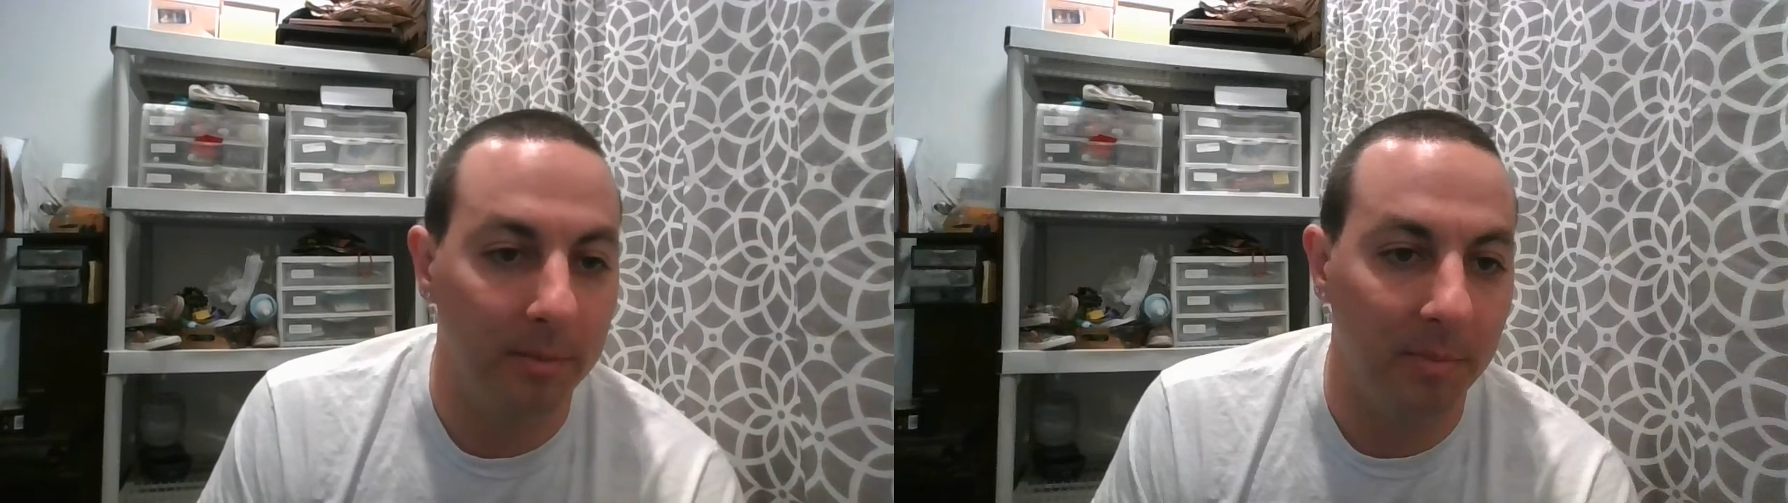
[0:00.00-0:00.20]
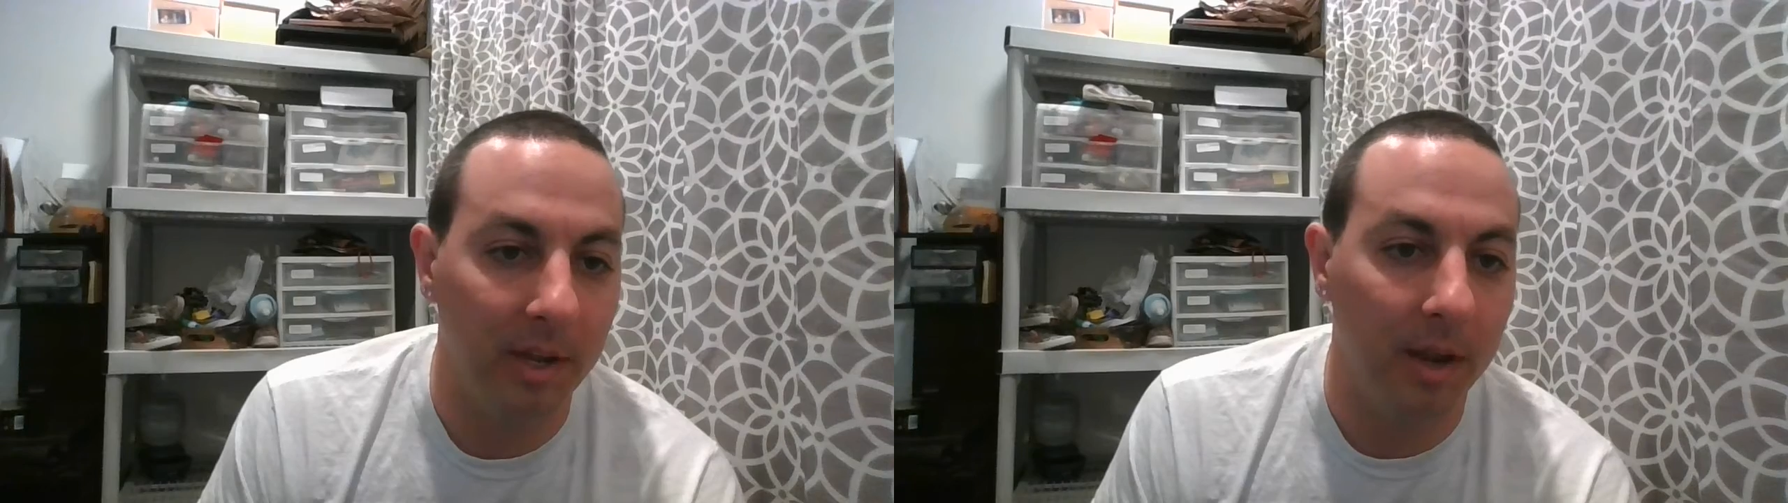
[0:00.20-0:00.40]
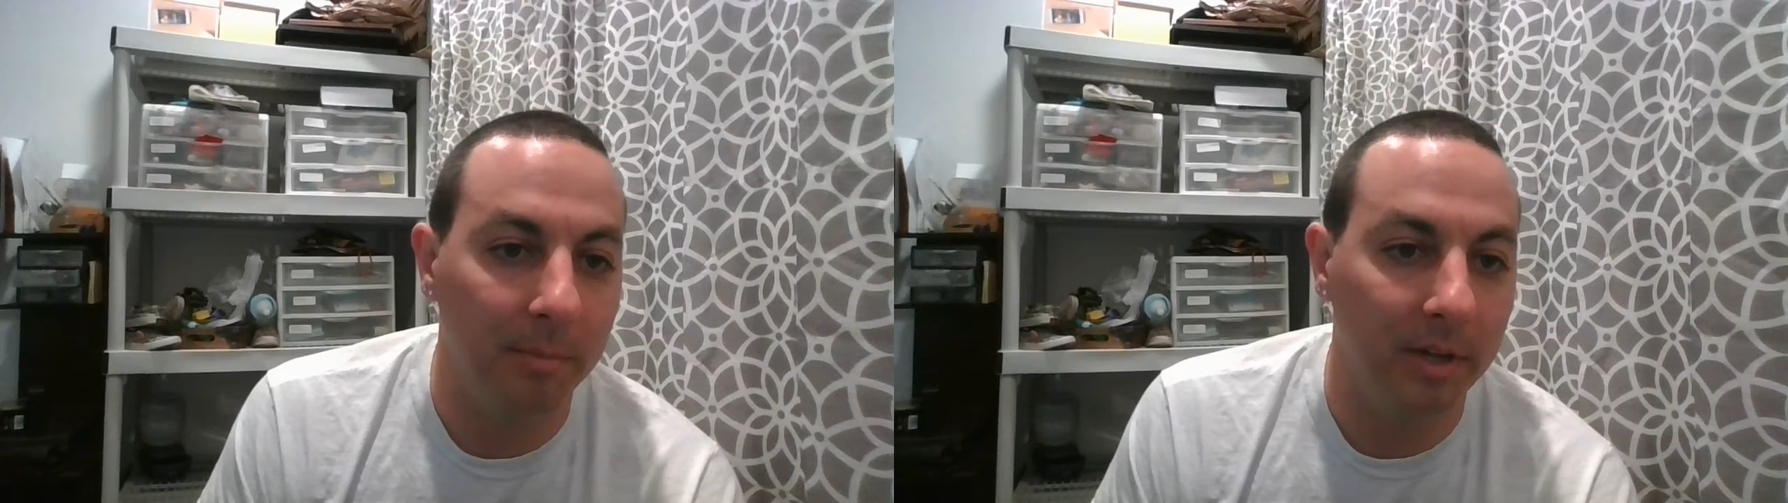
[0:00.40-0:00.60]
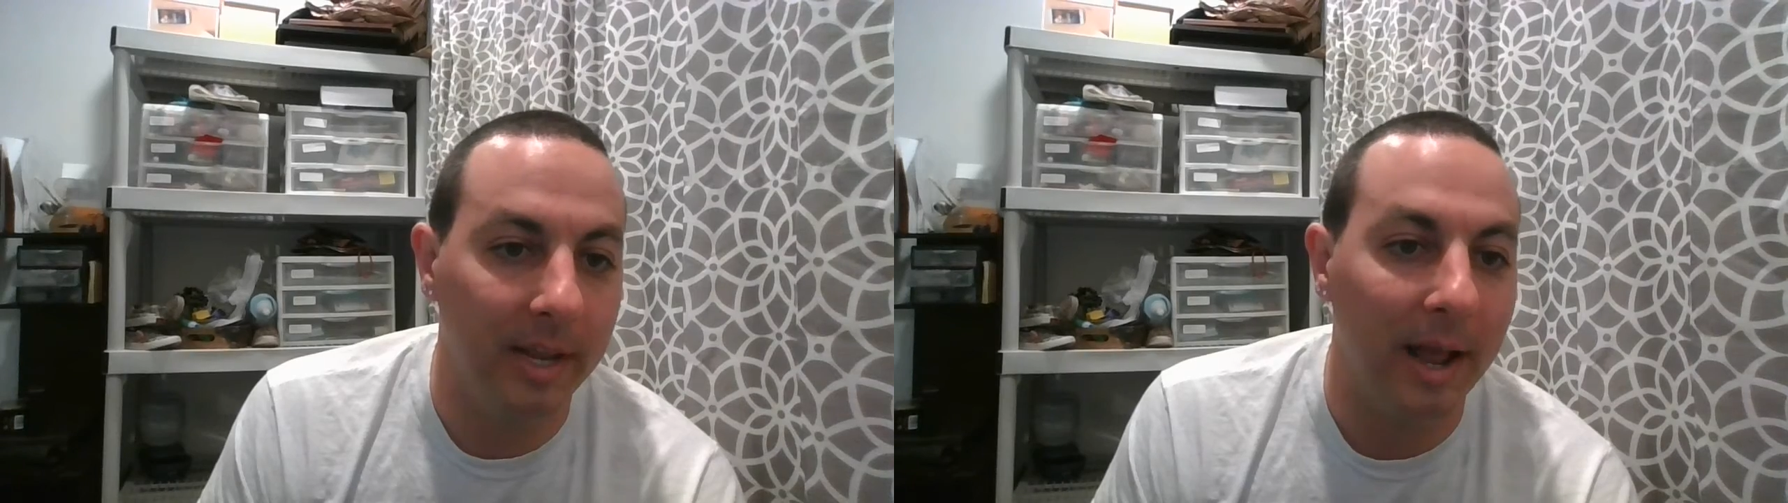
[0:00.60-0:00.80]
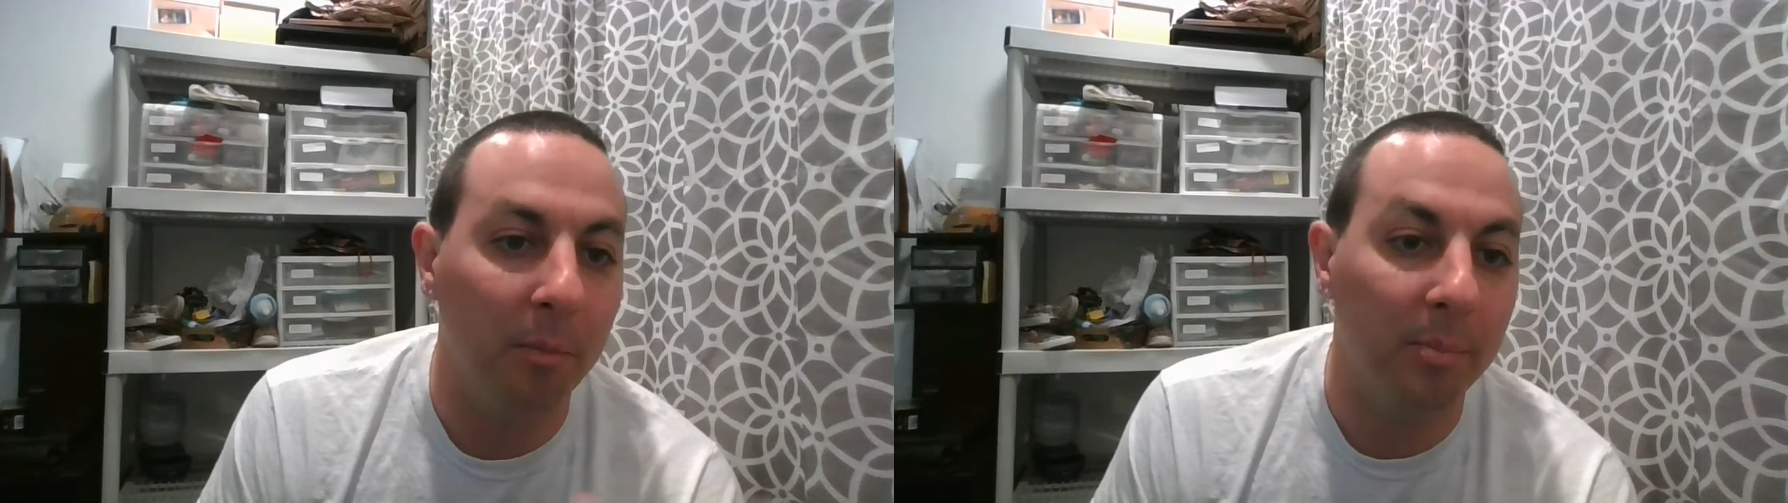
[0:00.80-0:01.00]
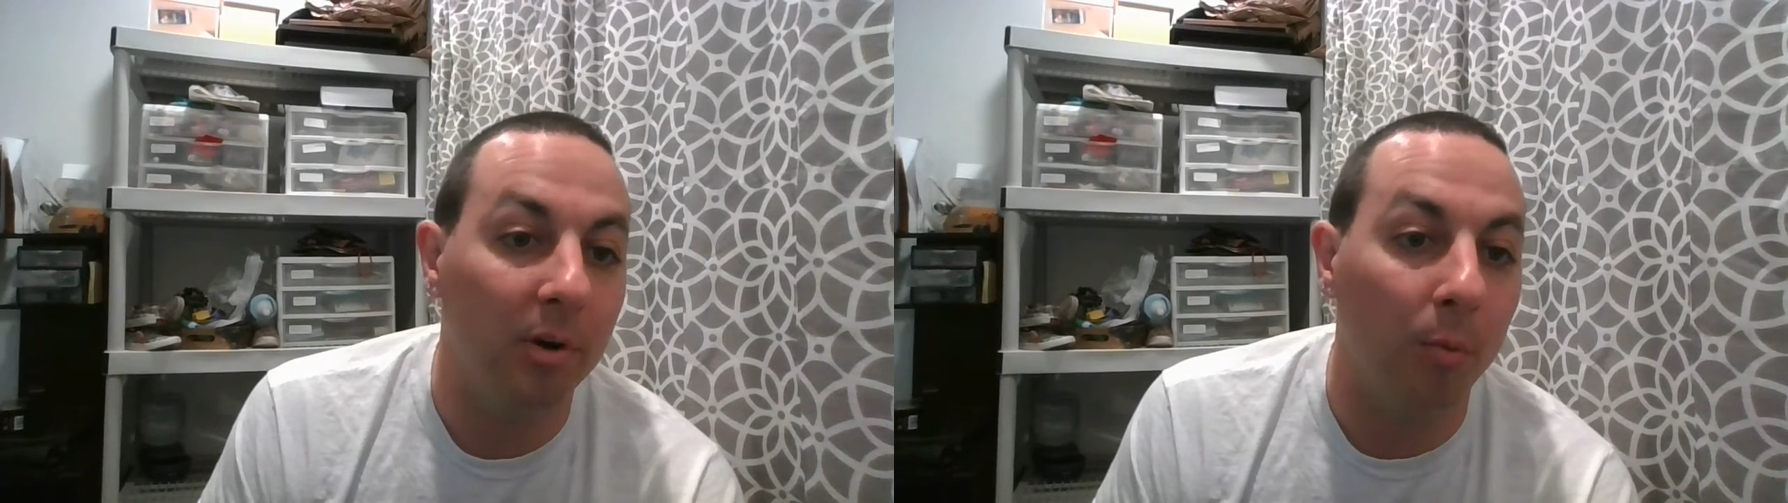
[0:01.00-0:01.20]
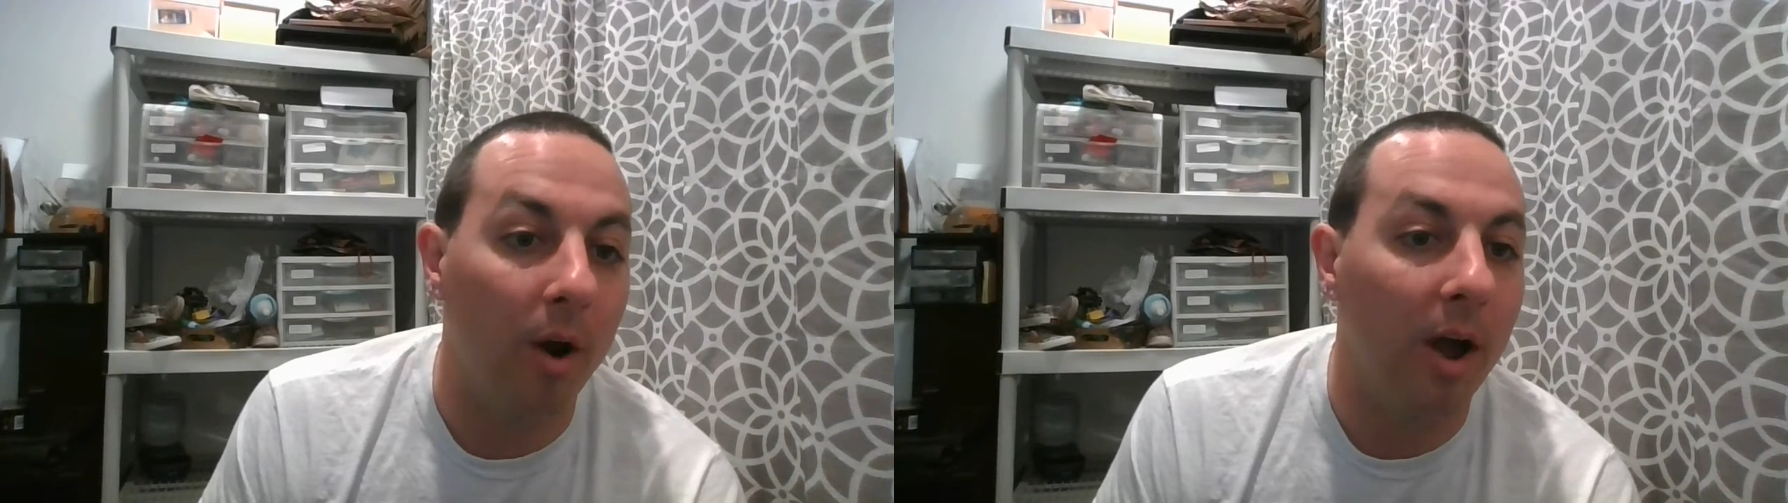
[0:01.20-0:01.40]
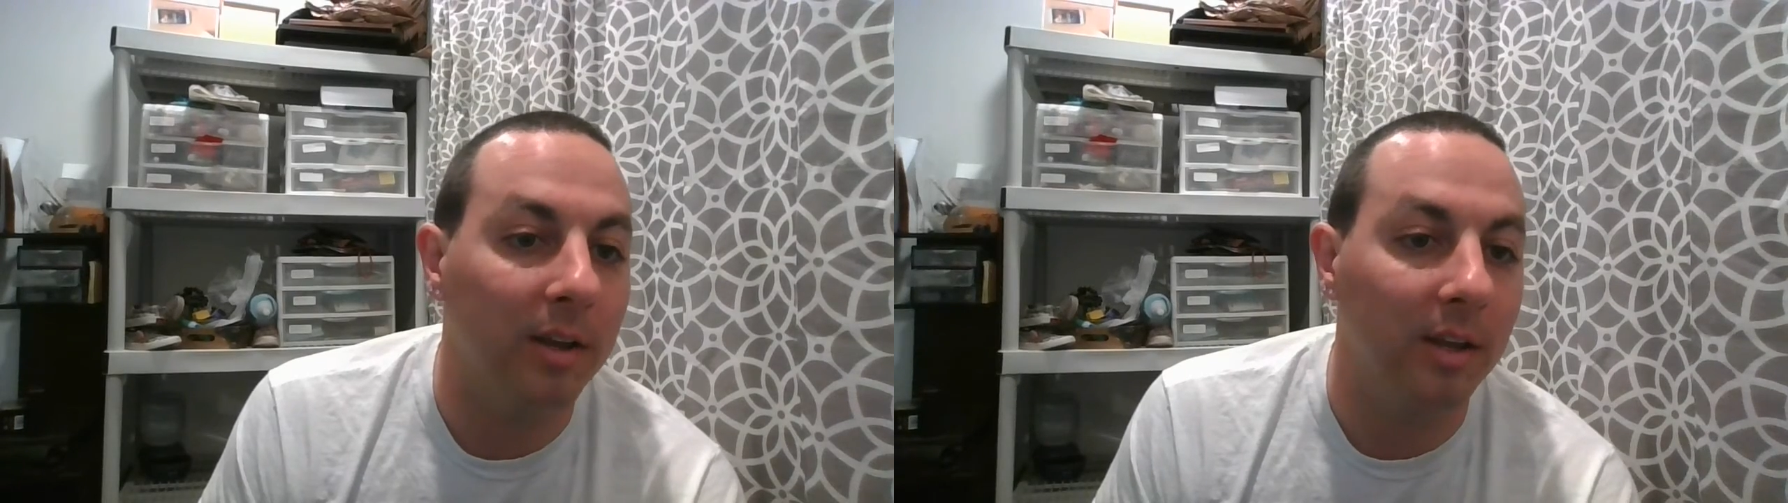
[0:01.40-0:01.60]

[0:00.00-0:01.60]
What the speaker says: them being able to get out, put a rock